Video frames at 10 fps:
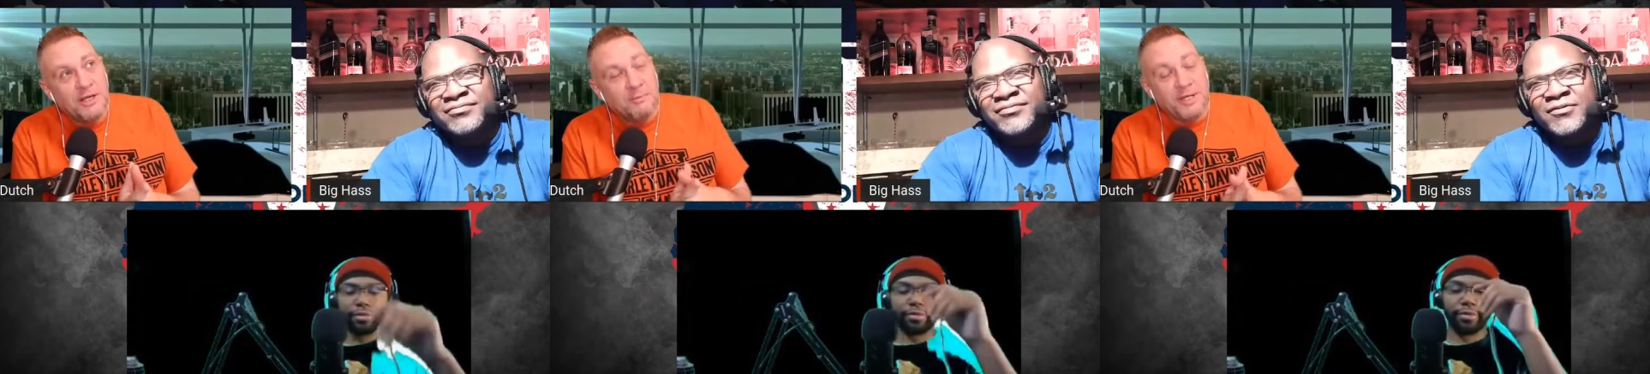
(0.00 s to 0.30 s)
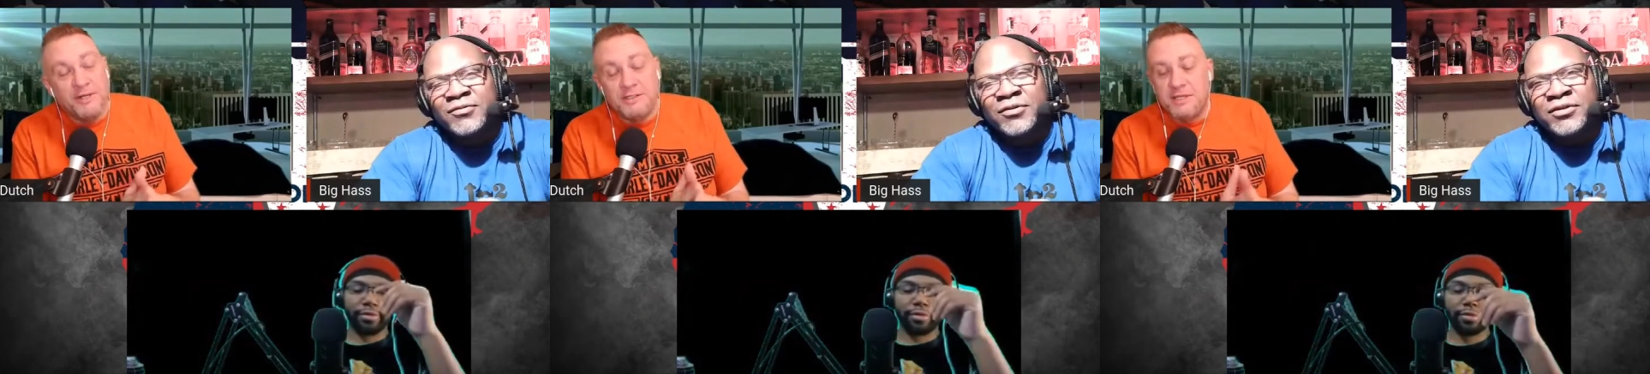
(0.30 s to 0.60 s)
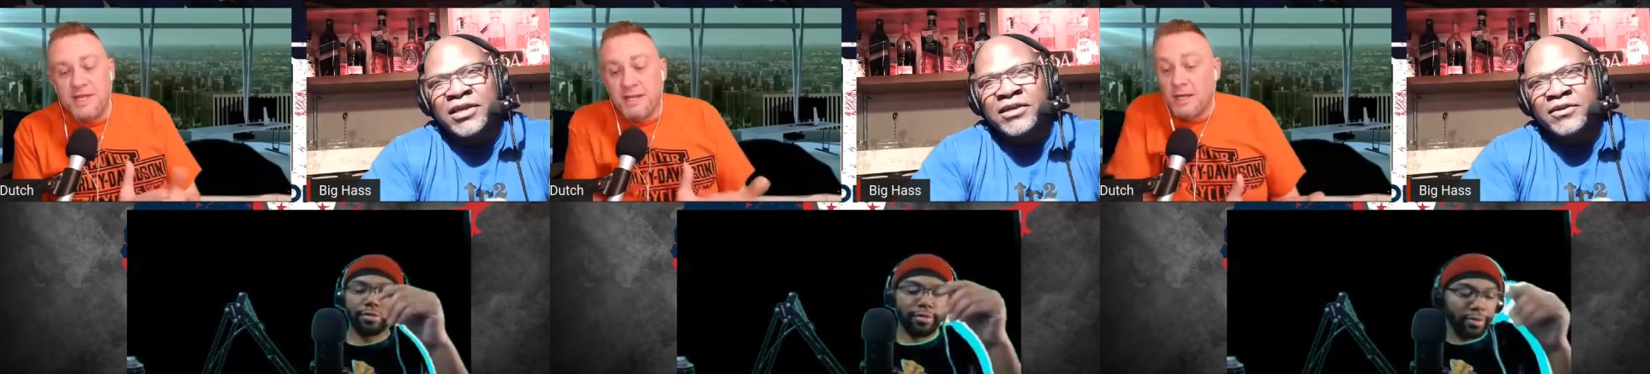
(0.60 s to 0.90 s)
Speaker 1: But here's the
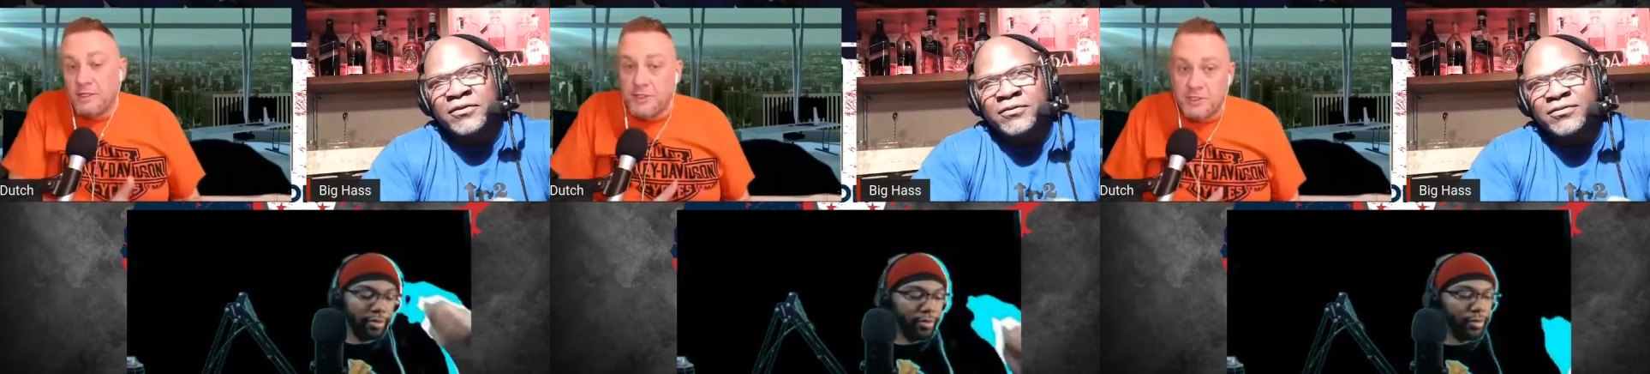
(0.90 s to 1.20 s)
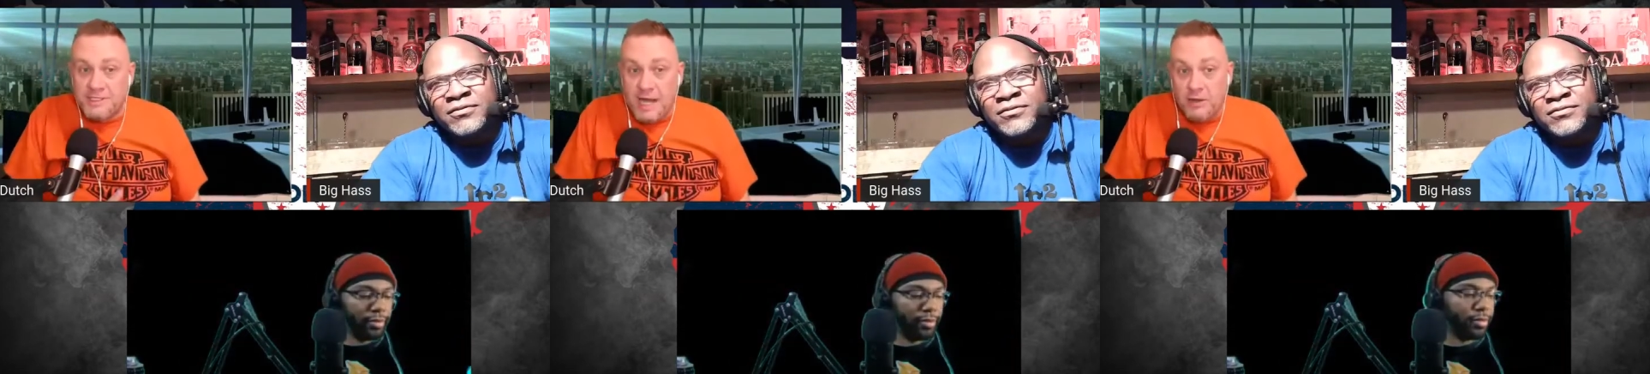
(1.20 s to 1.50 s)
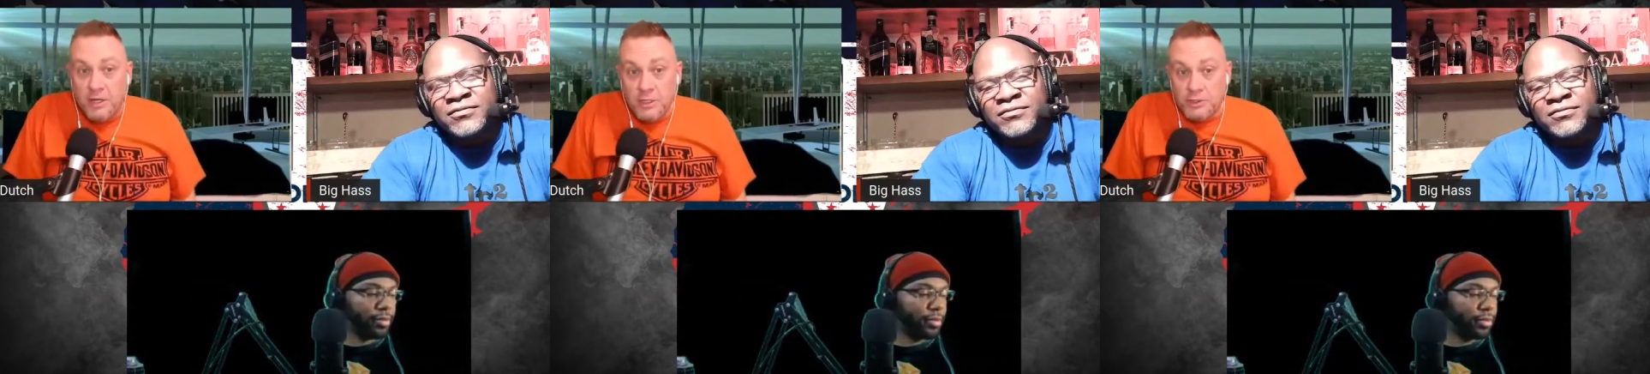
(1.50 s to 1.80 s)
thing. Turns out
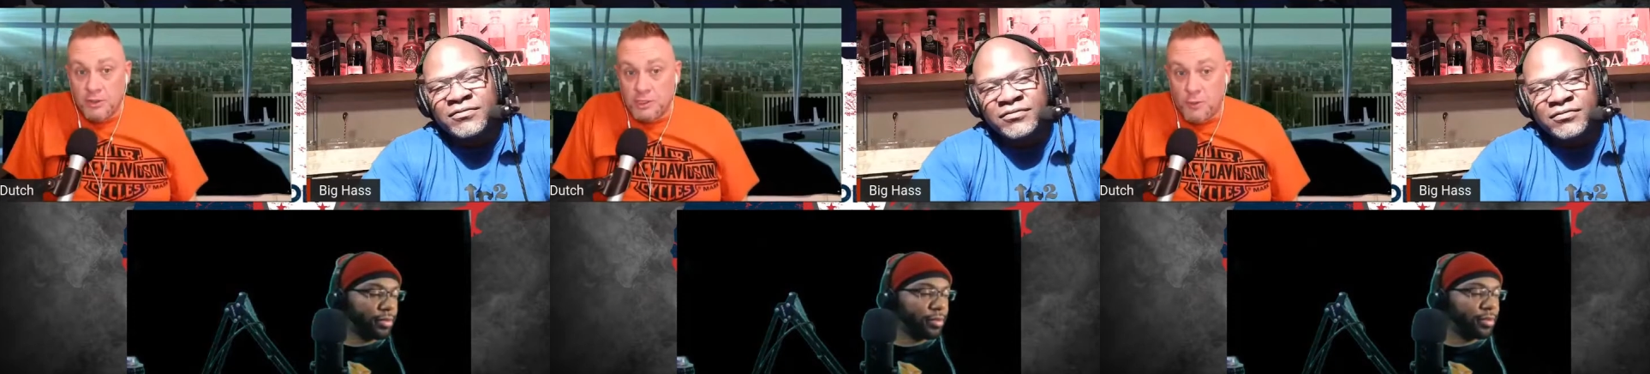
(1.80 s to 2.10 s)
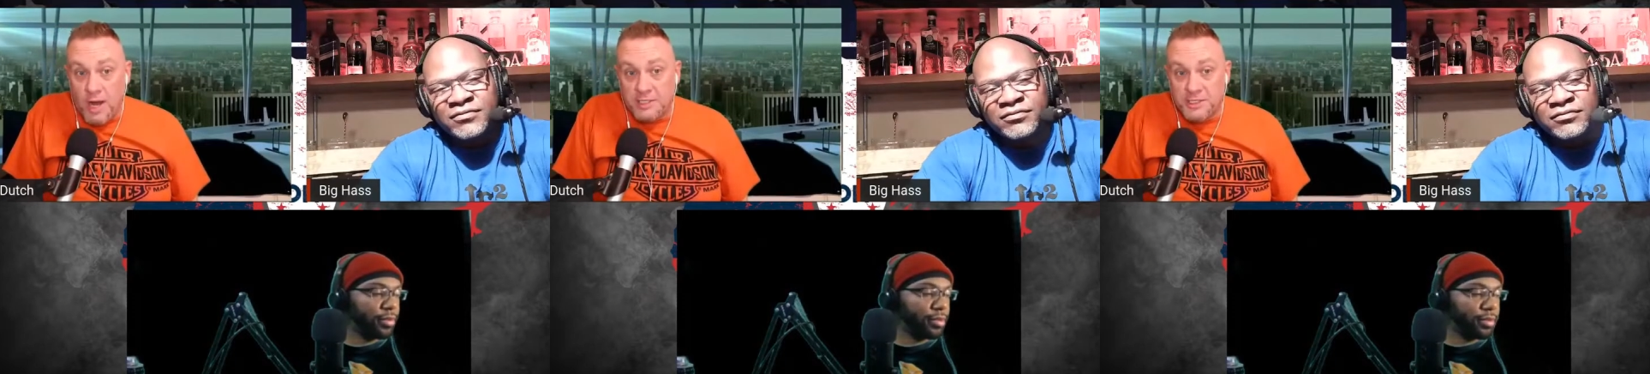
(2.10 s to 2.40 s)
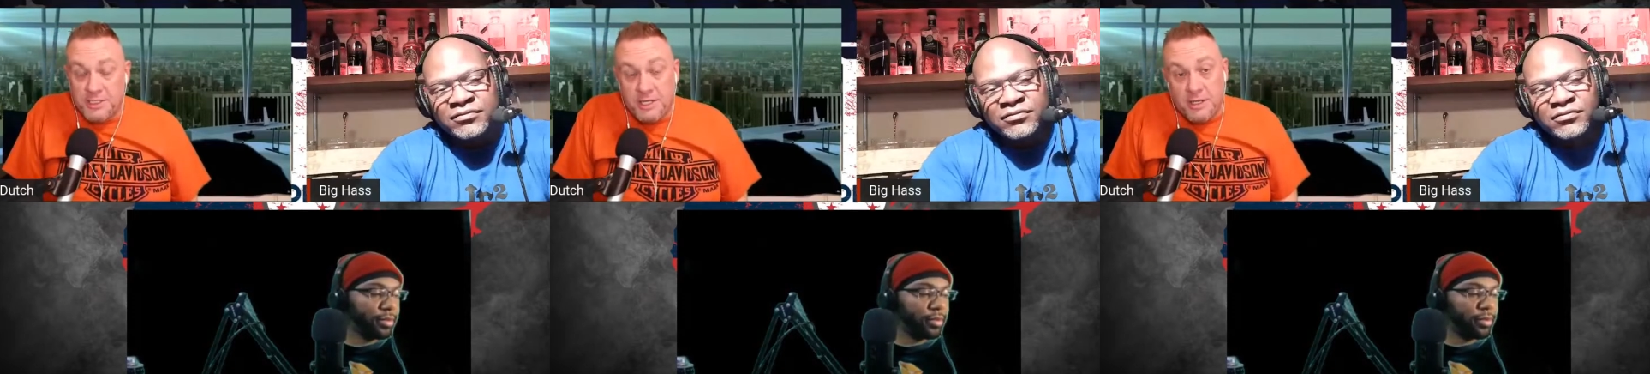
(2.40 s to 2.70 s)
George
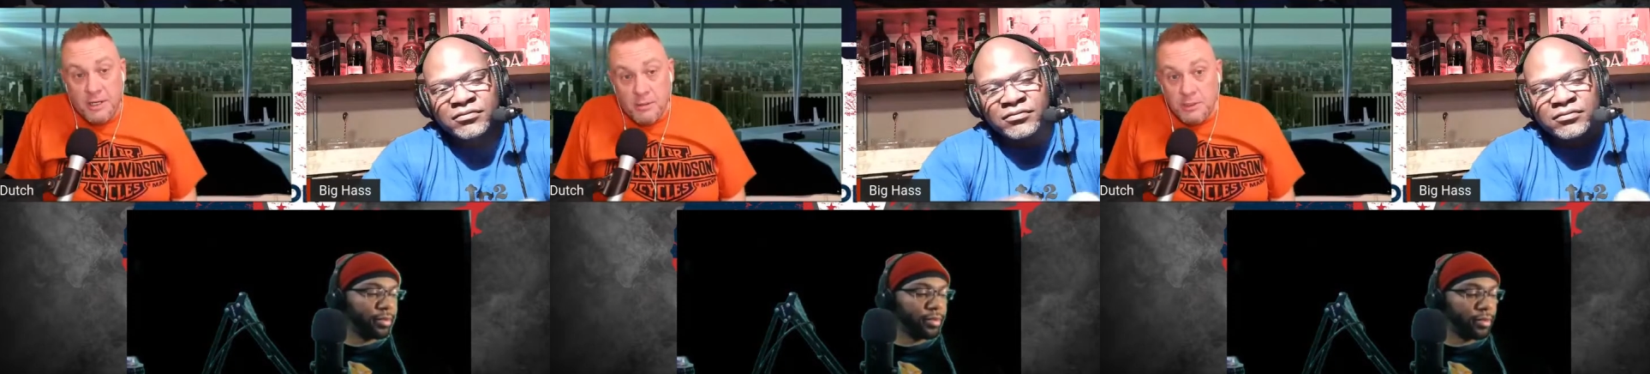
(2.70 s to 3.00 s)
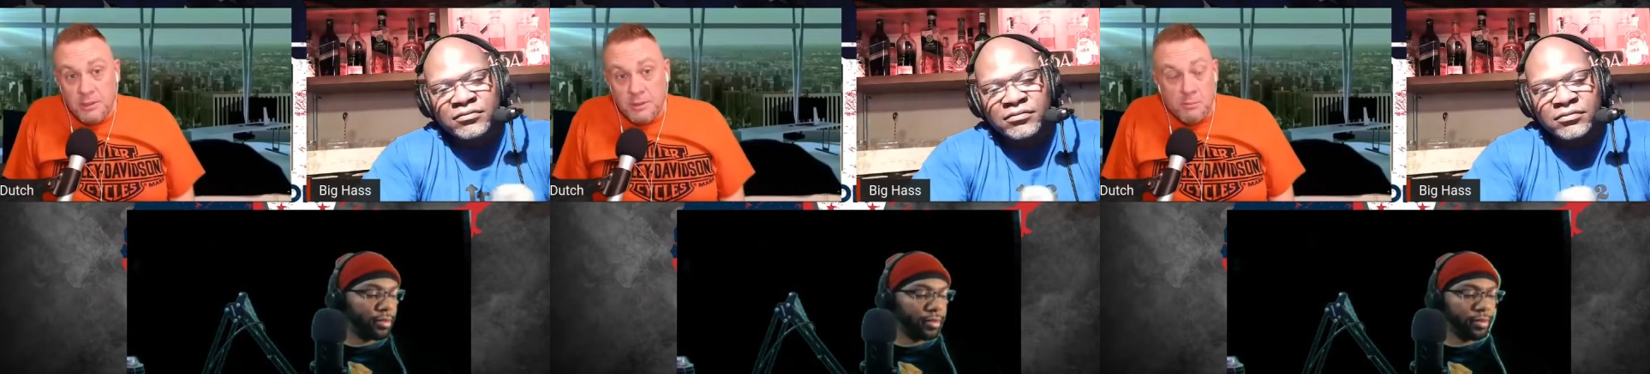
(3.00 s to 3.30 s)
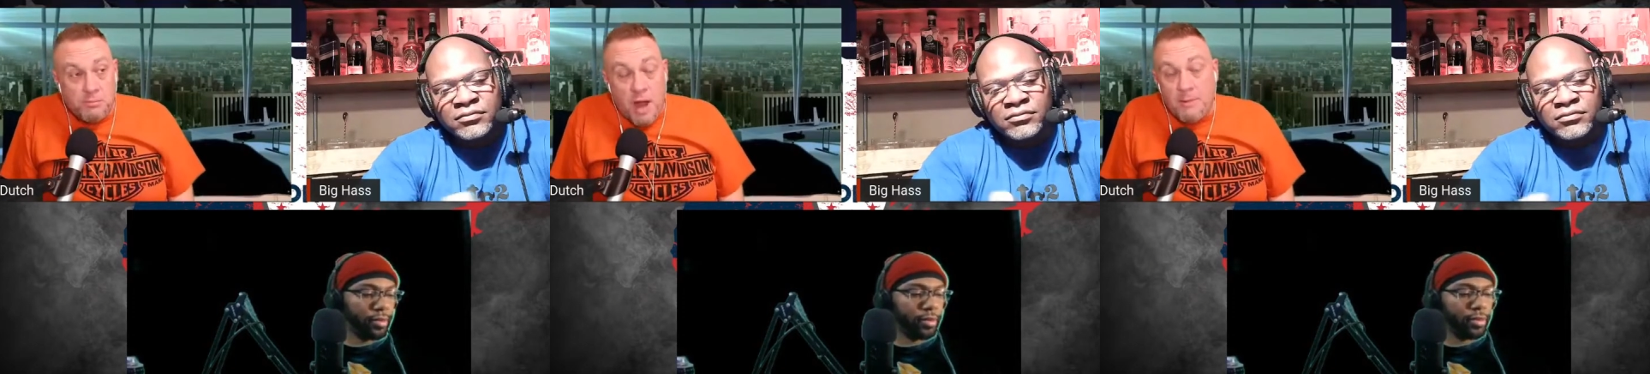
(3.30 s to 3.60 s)
Washington,
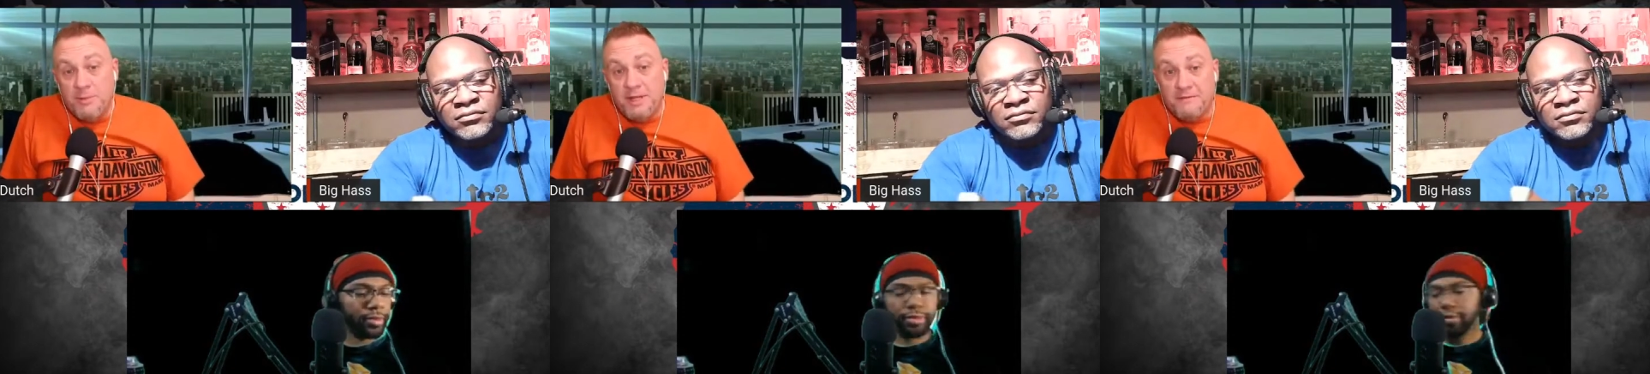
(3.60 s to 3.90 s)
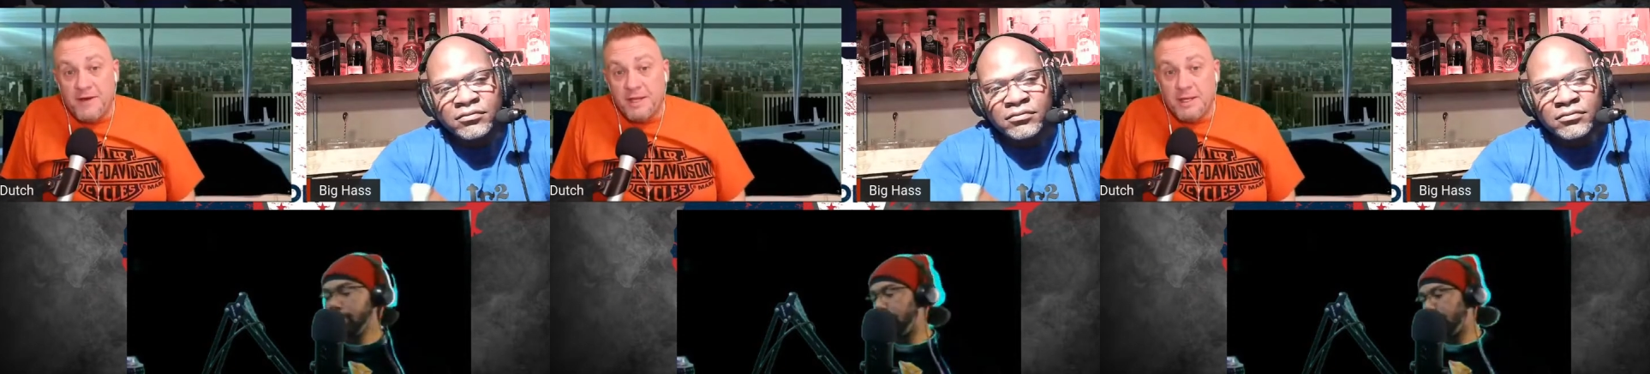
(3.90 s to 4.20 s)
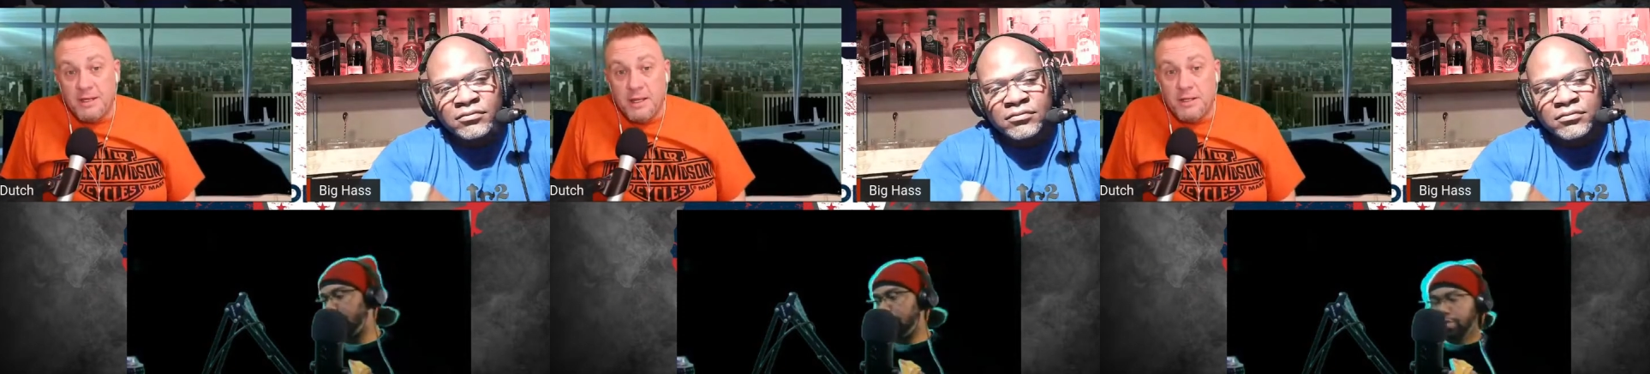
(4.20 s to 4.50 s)
probably a
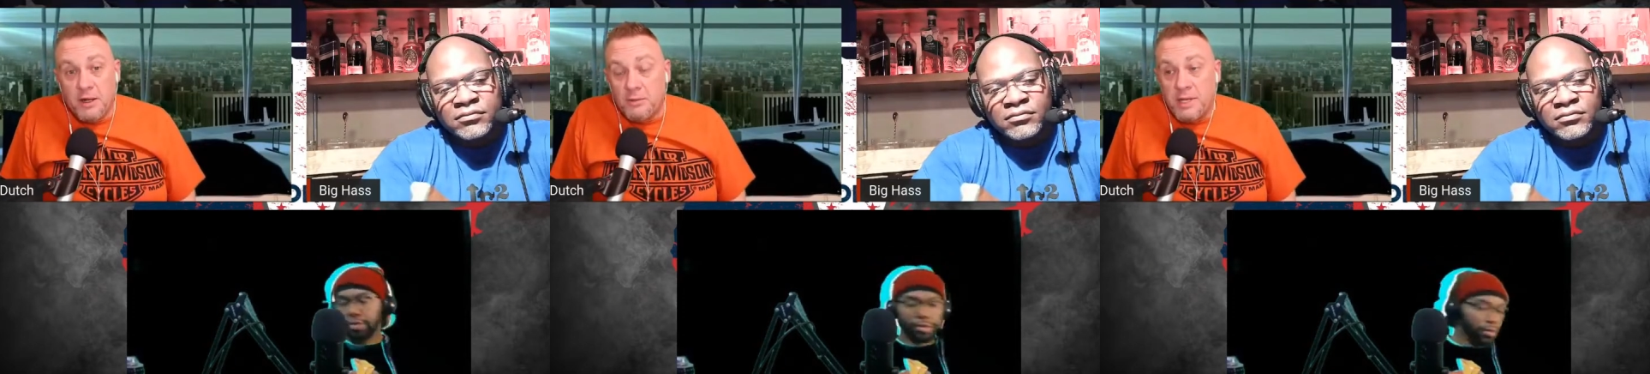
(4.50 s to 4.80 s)
fucking you know